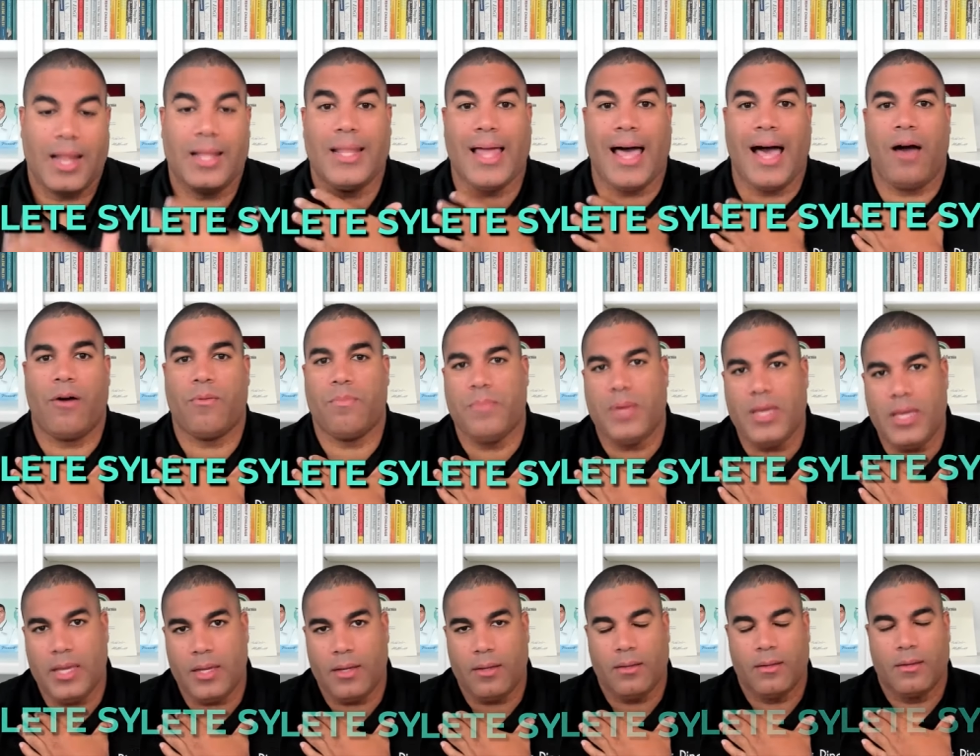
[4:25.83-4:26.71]
that allowed
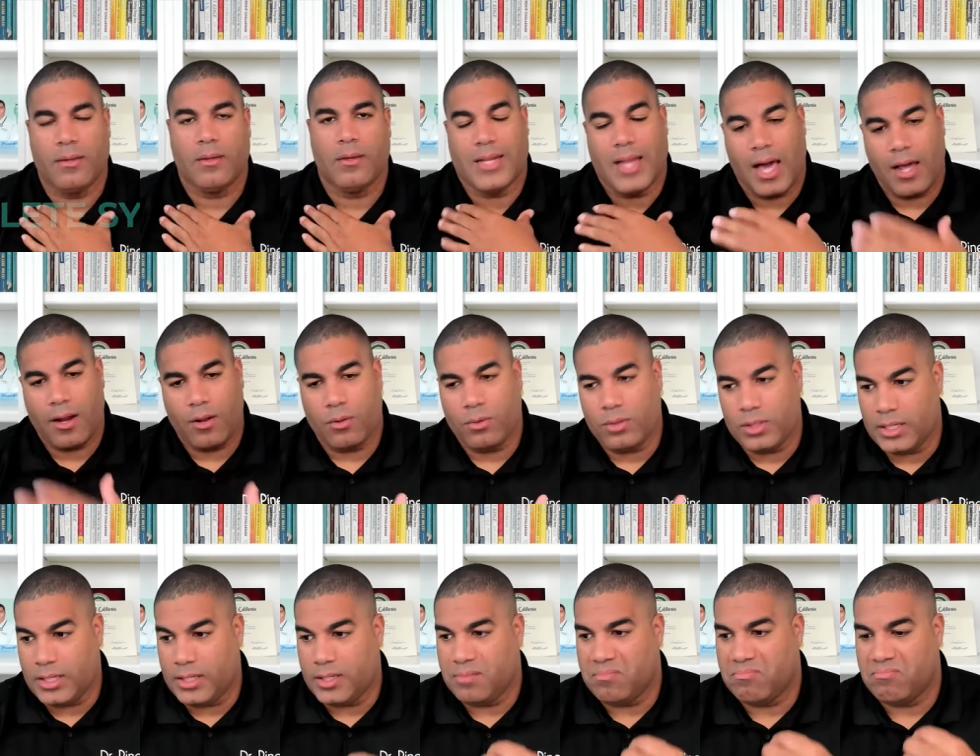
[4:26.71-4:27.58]
me to not
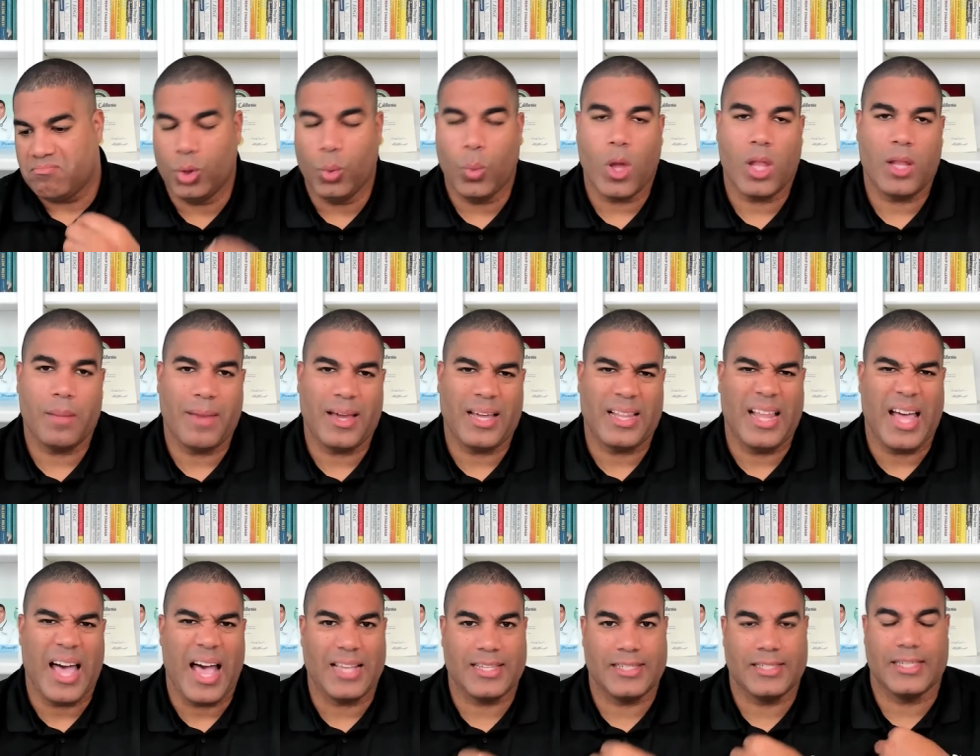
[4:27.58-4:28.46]
only do well in my
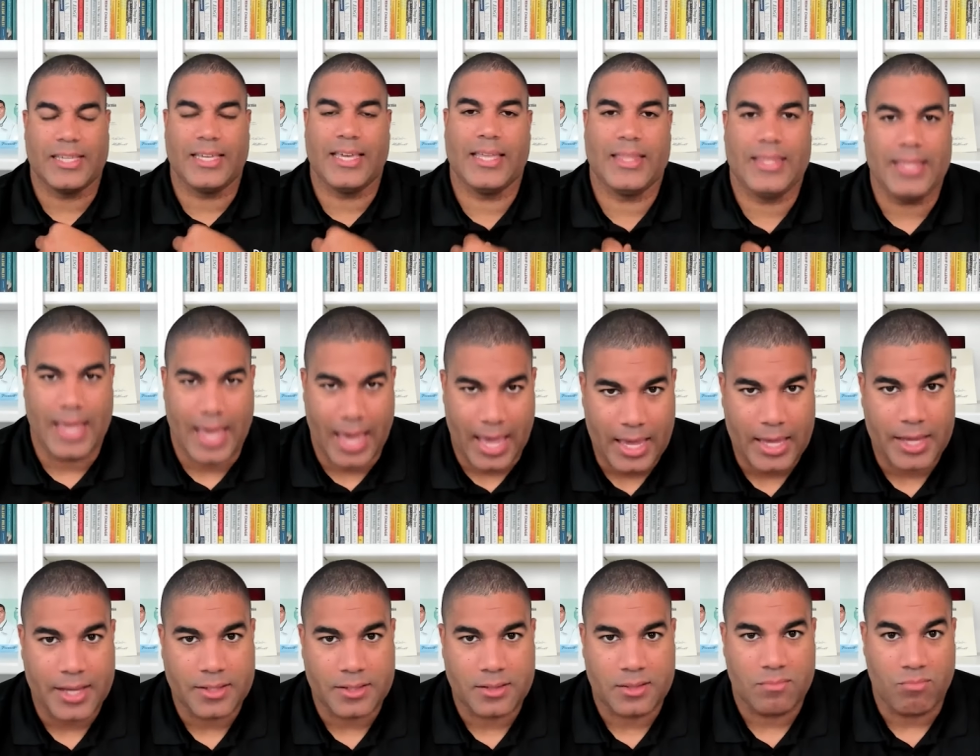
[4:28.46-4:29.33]
classes and get the
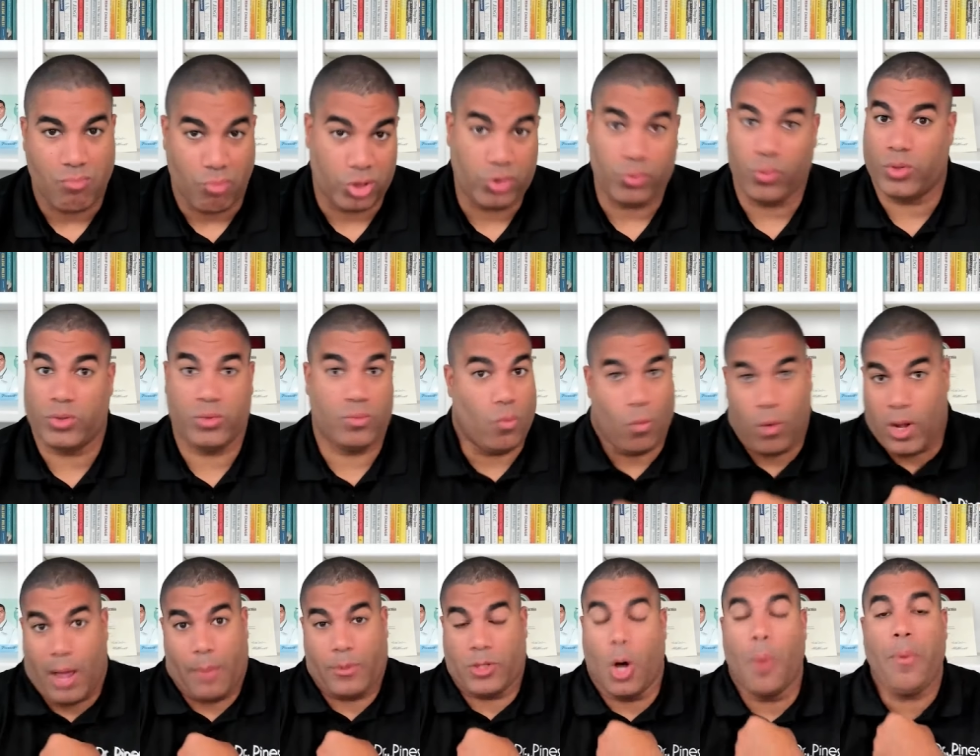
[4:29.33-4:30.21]
A's, which was
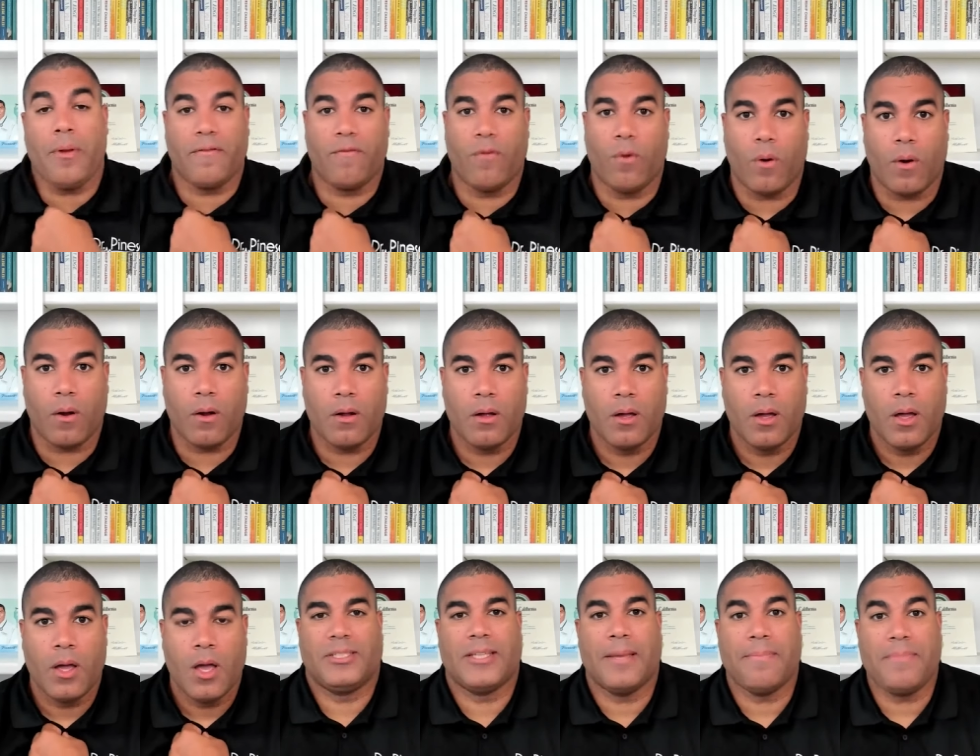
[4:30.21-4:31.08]
what I was hoping for,
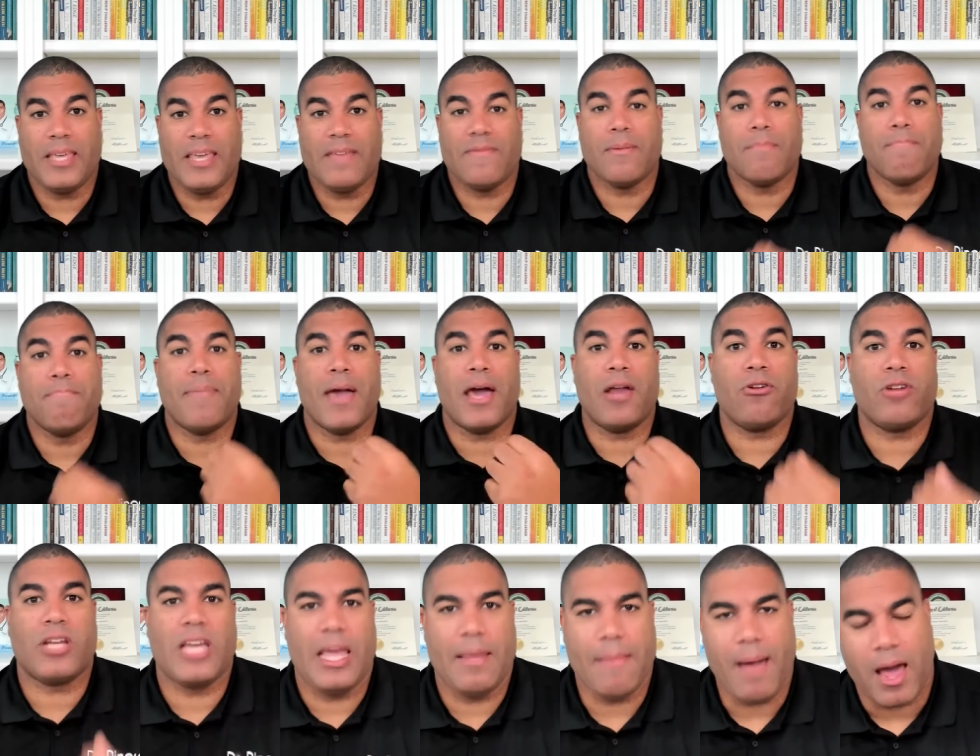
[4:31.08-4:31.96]
but something even
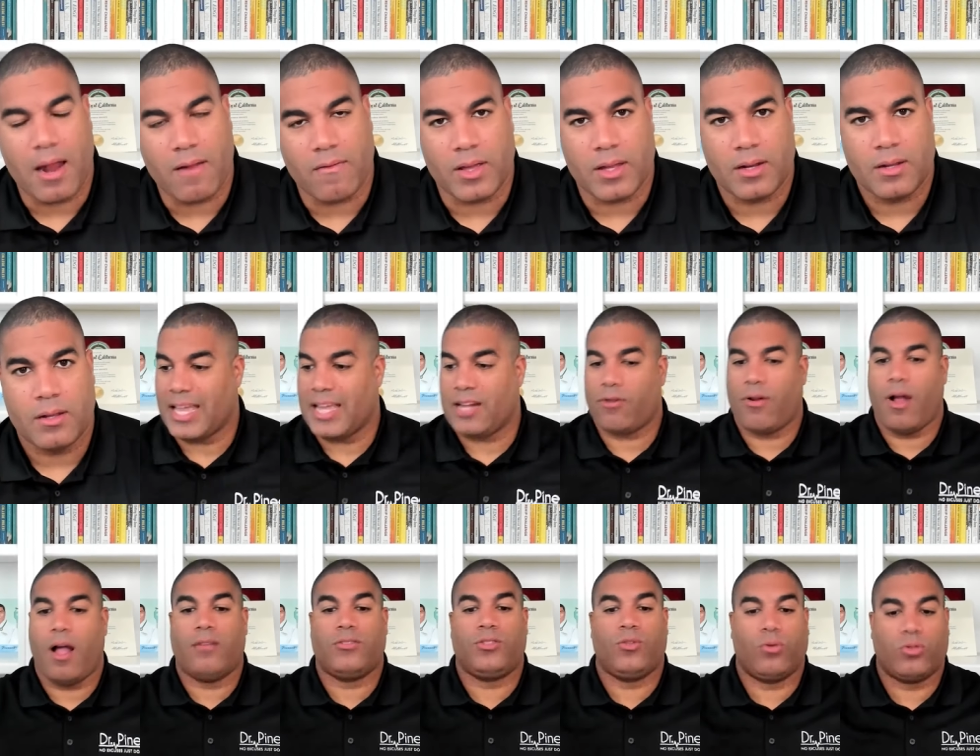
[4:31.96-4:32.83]
better came out of it. Because I had
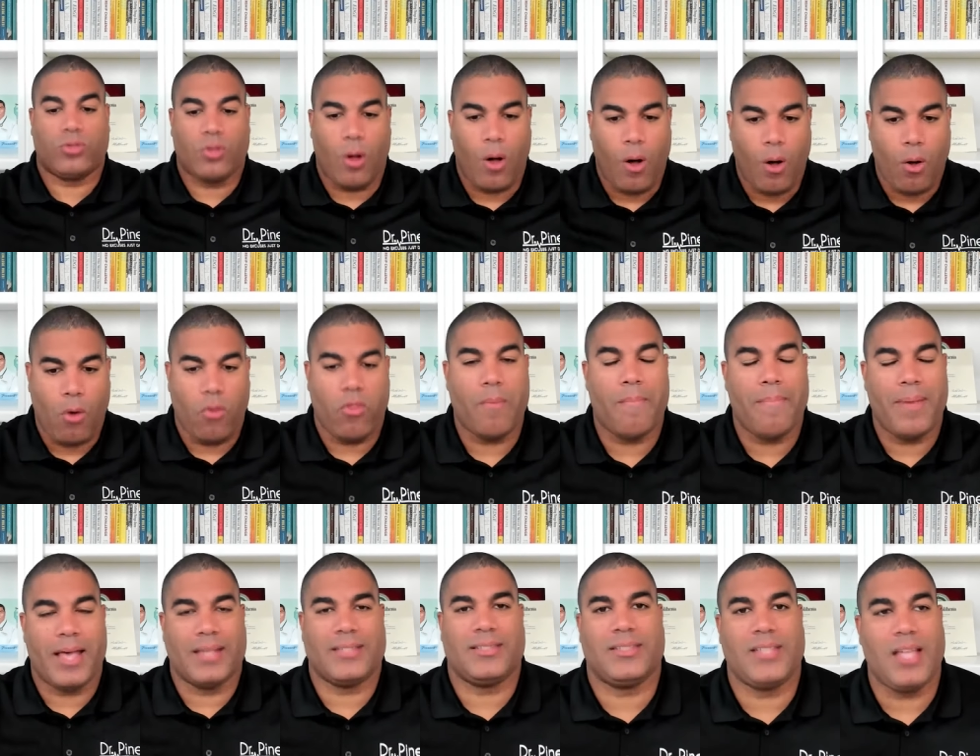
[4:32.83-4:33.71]
crowdsourced all the
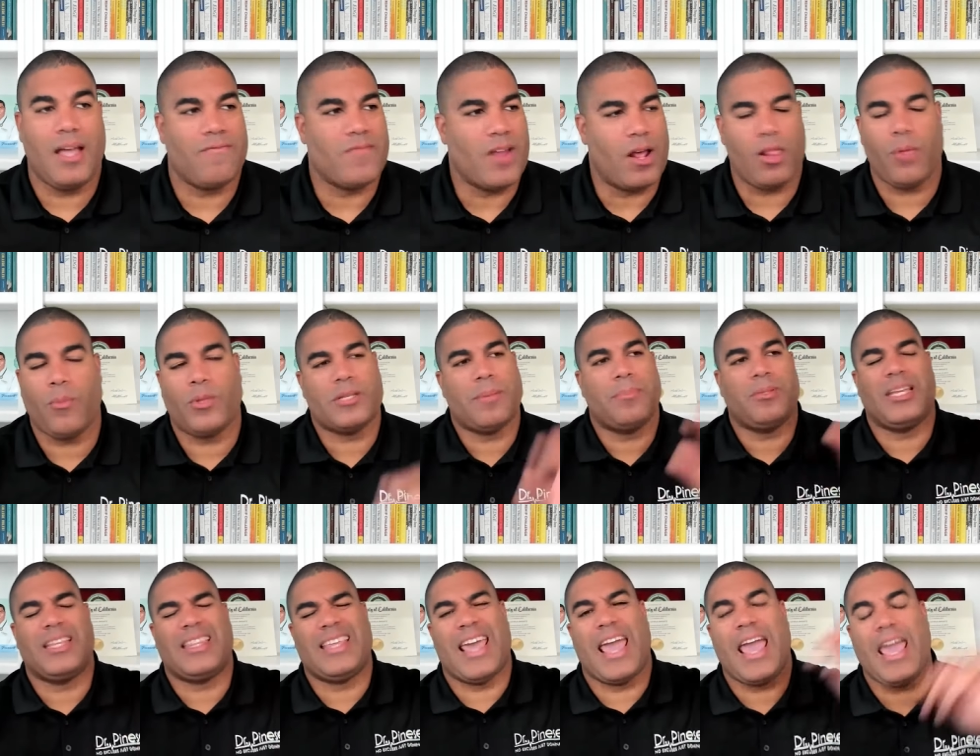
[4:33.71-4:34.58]
best stuff. Not only was I
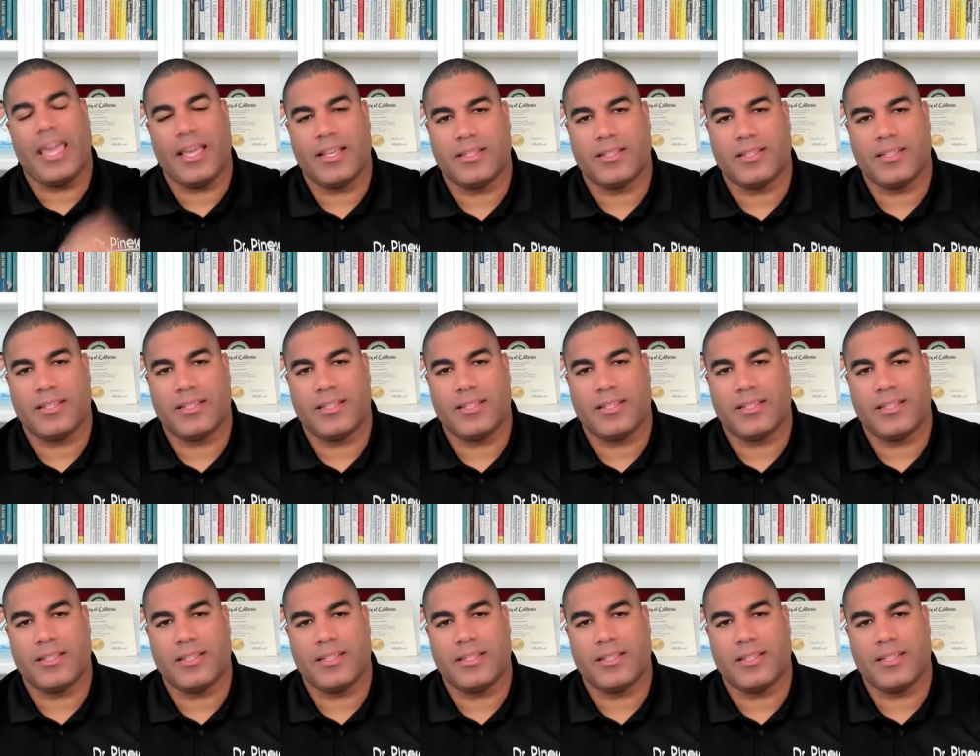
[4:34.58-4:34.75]
able to get the